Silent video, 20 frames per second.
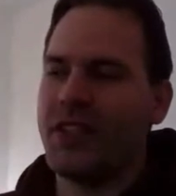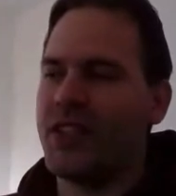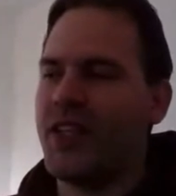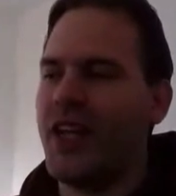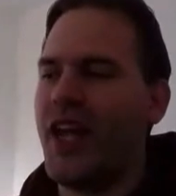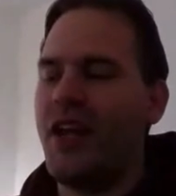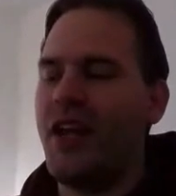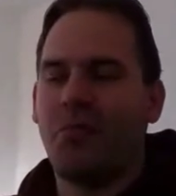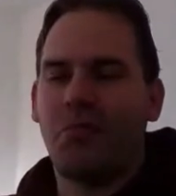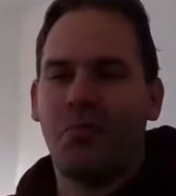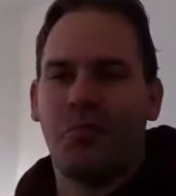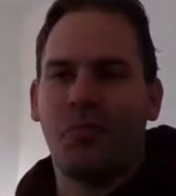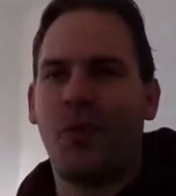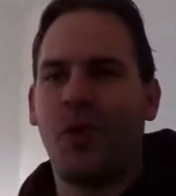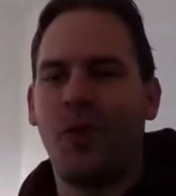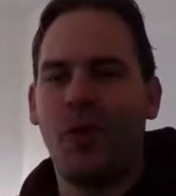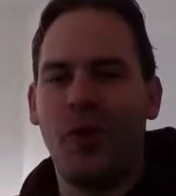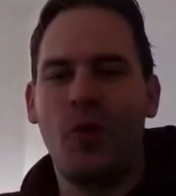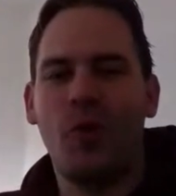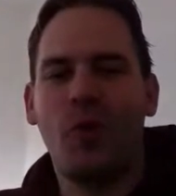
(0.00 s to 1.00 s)
let's say
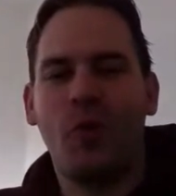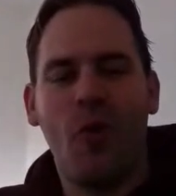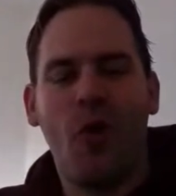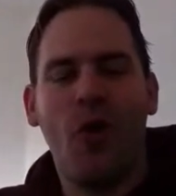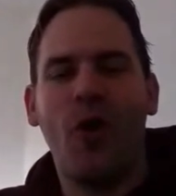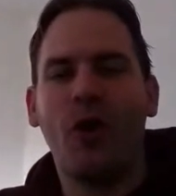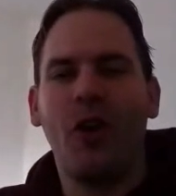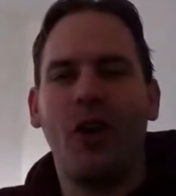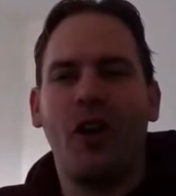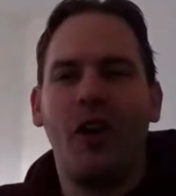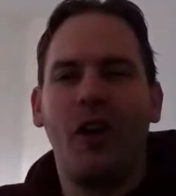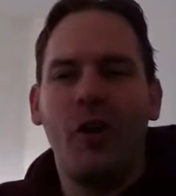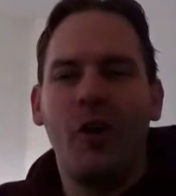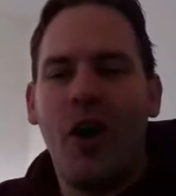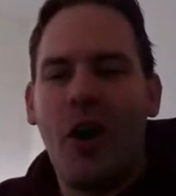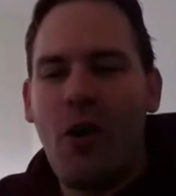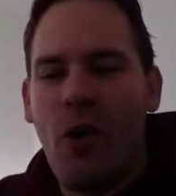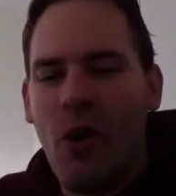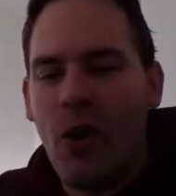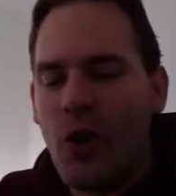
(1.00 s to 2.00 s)
you
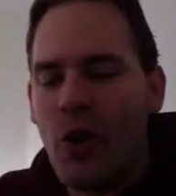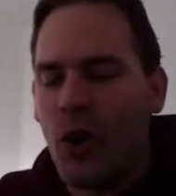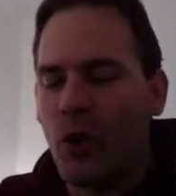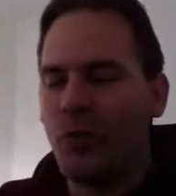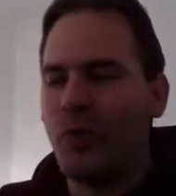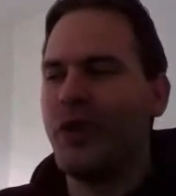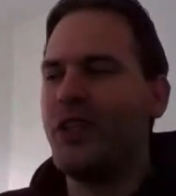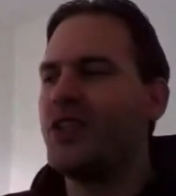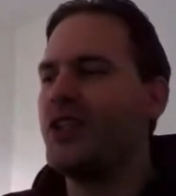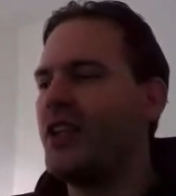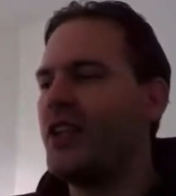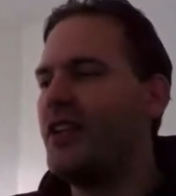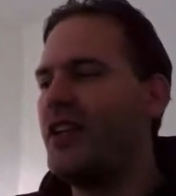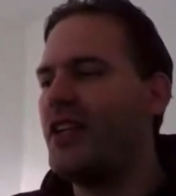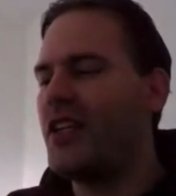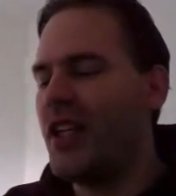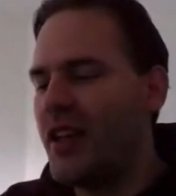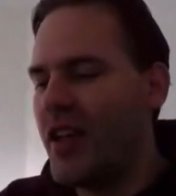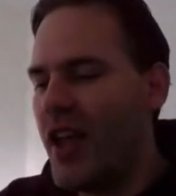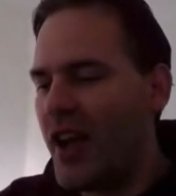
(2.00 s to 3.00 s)
are all convinced that
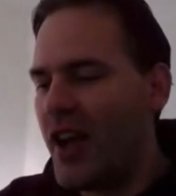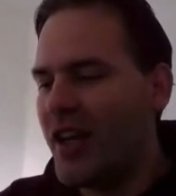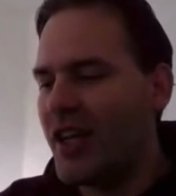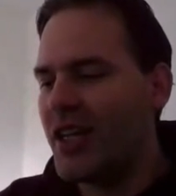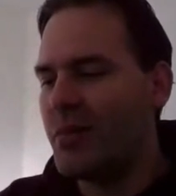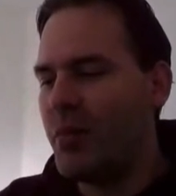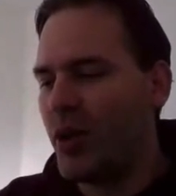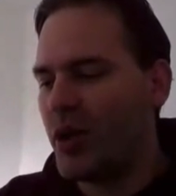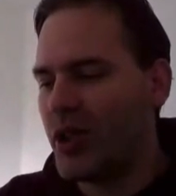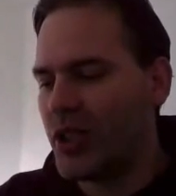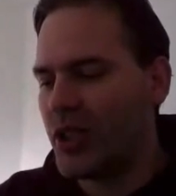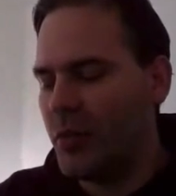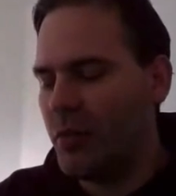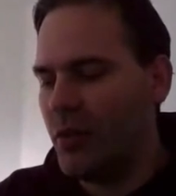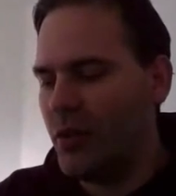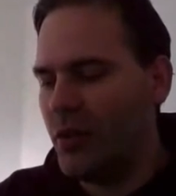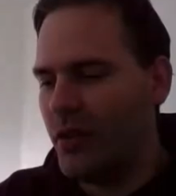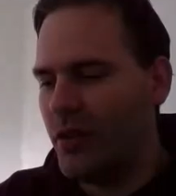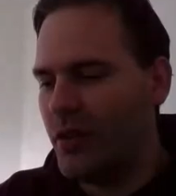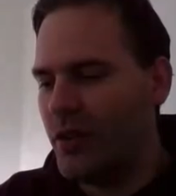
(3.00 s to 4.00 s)
this attack is
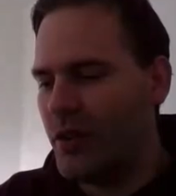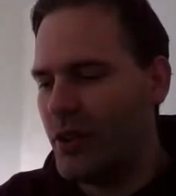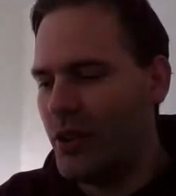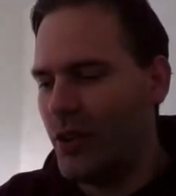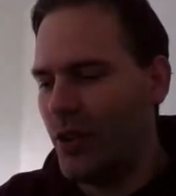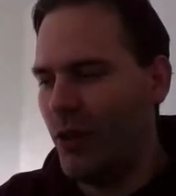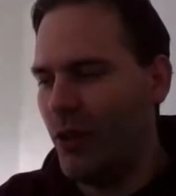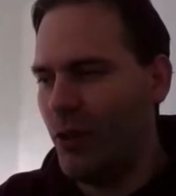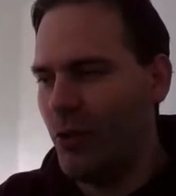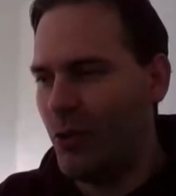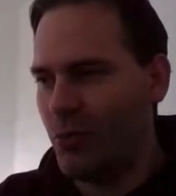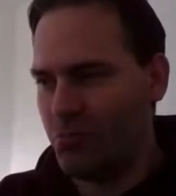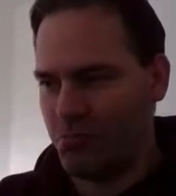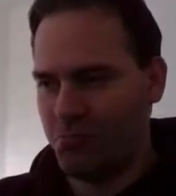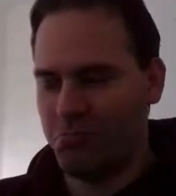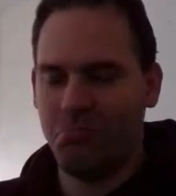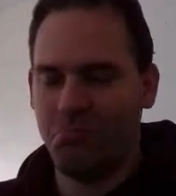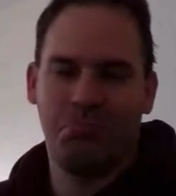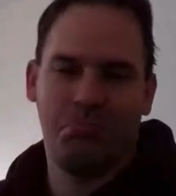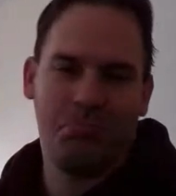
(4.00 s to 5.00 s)
possible. So
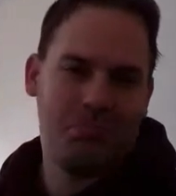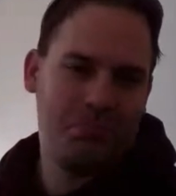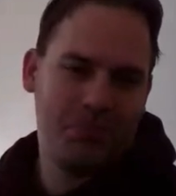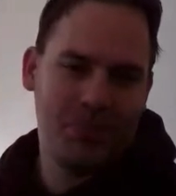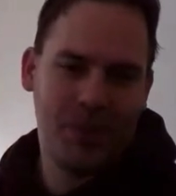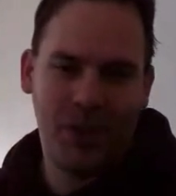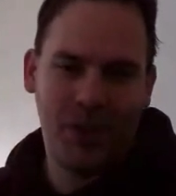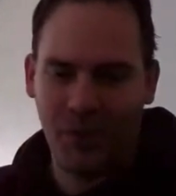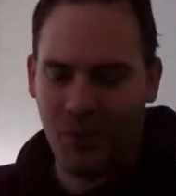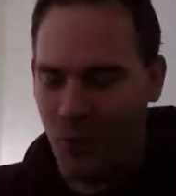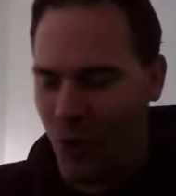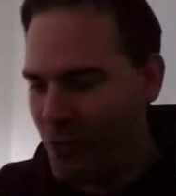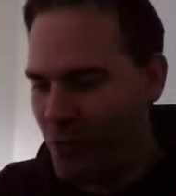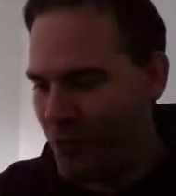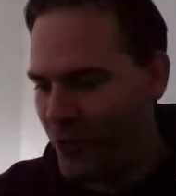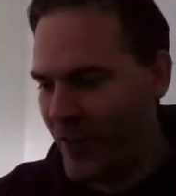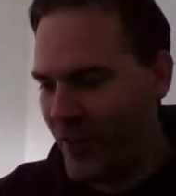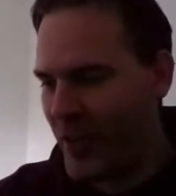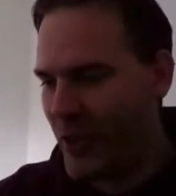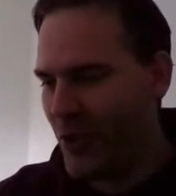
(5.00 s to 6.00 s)

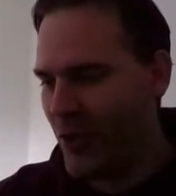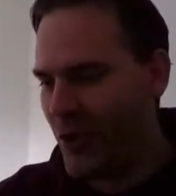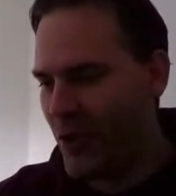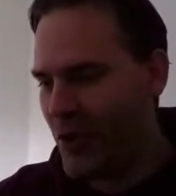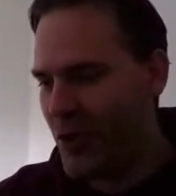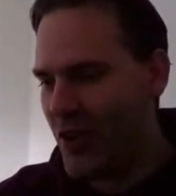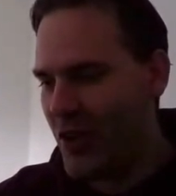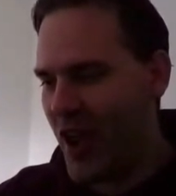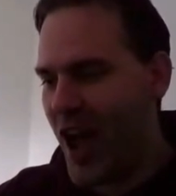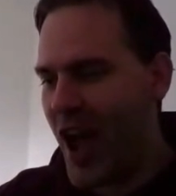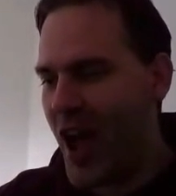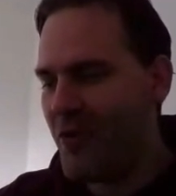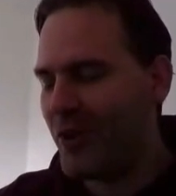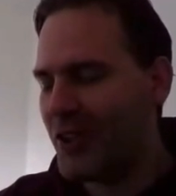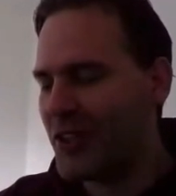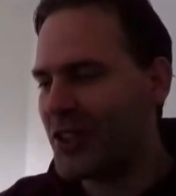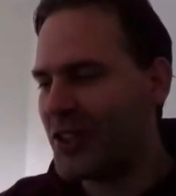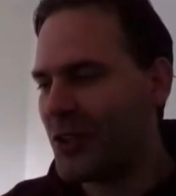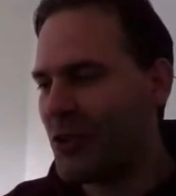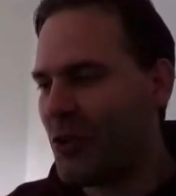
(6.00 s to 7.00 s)
hopefully I
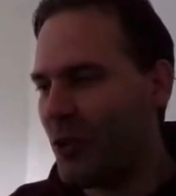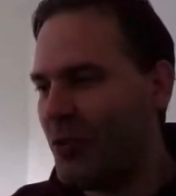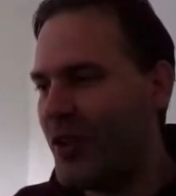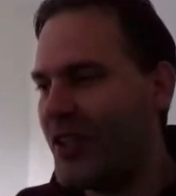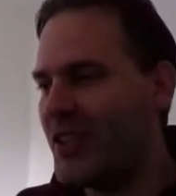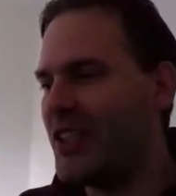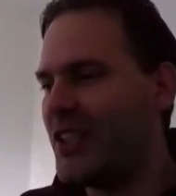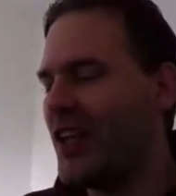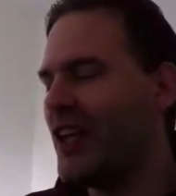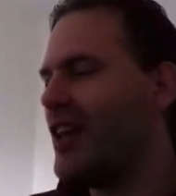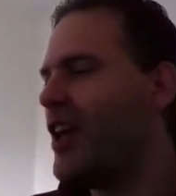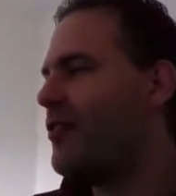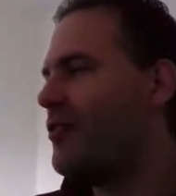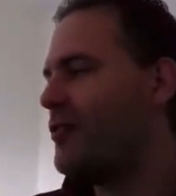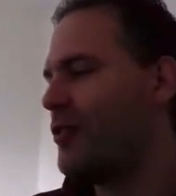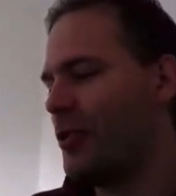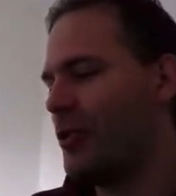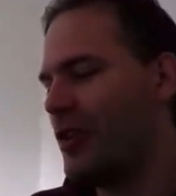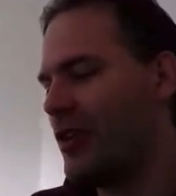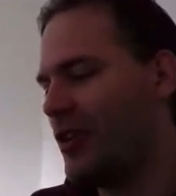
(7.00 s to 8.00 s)
was convincing
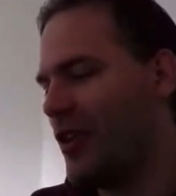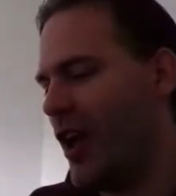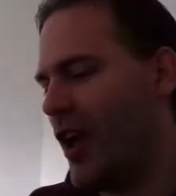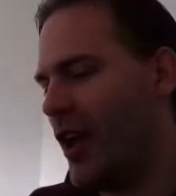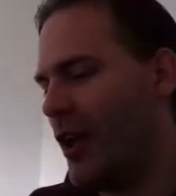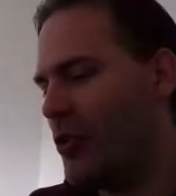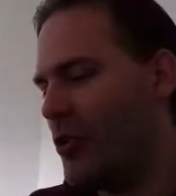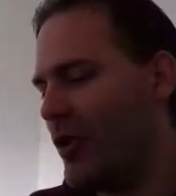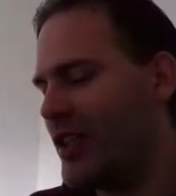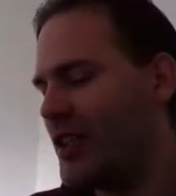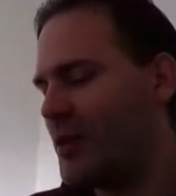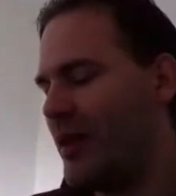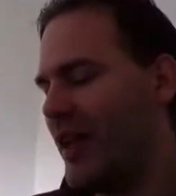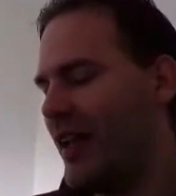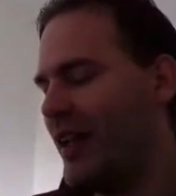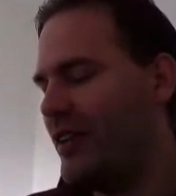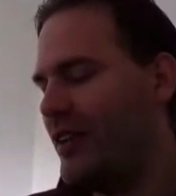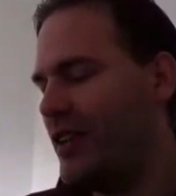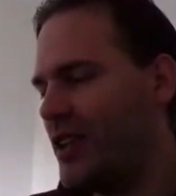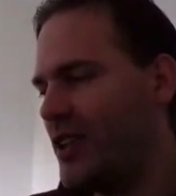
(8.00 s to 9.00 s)
enough to
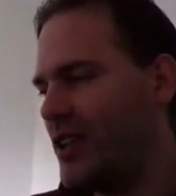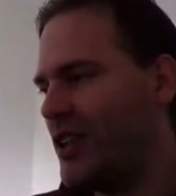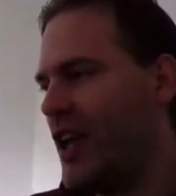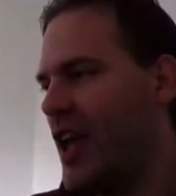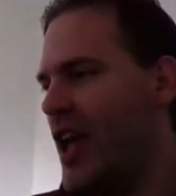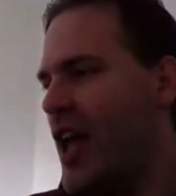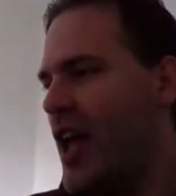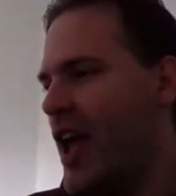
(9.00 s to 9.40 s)
explain this.